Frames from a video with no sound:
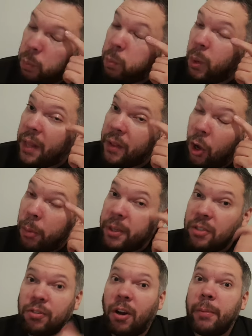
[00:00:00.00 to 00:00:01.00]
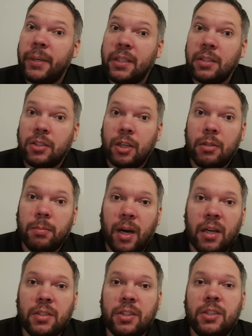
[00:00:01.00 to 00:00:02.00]
where the hobby's growing so
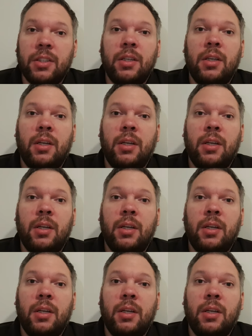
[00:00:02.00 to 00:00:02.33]
much,